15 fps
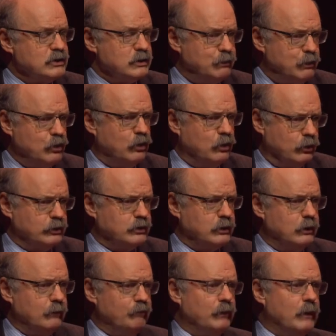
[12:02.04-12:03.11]
support,
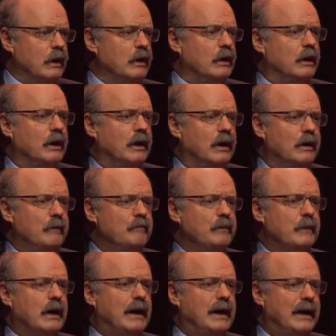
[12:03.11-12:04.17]

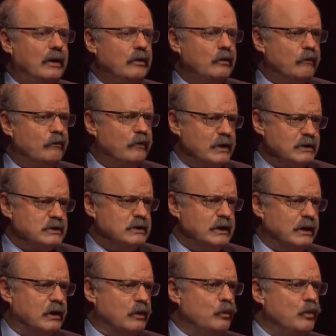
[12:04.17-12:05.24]
how
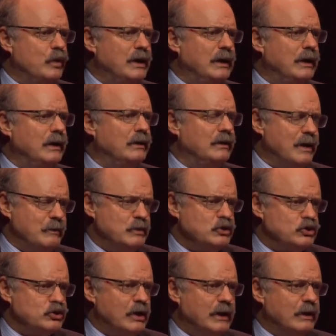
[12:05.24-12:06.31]
firstly can we
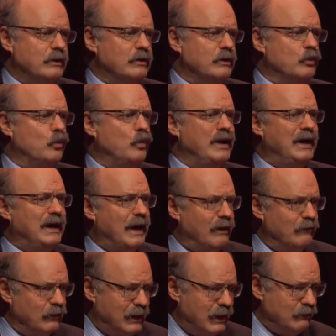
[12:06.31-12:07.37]
demonstrate that we
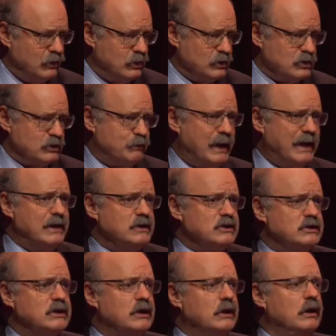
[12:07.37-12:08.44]
have an evidence
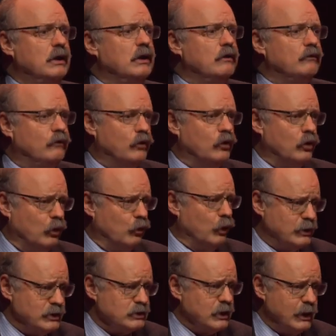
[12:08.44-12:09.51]
base for
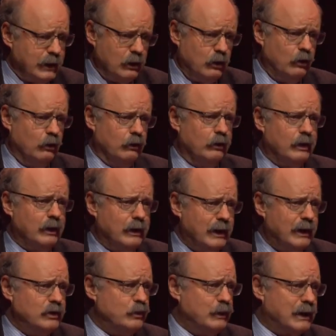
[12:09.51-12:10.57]
what is going on, and
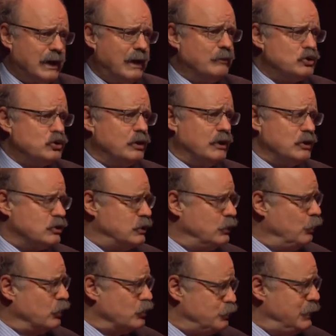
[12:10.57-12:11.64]
how do we capture actually
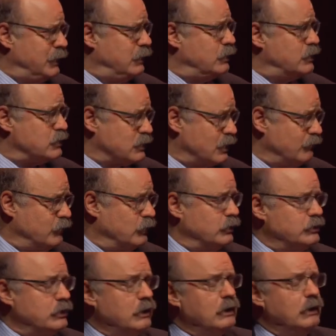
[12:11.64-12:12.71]
what's been
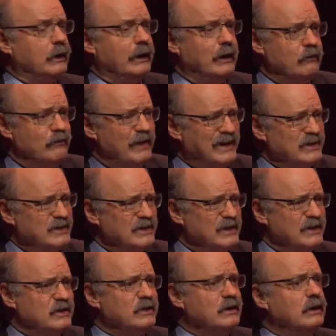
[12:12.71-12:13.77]
discovered,
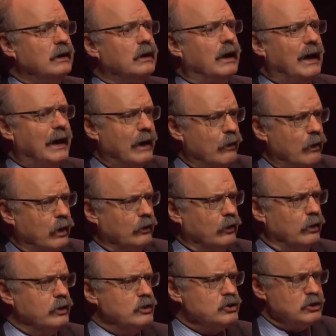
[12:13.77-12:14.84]
invented, how our
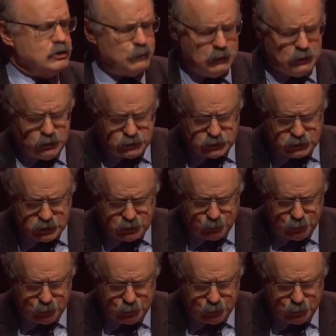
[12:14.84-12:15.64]
knowledge has been used and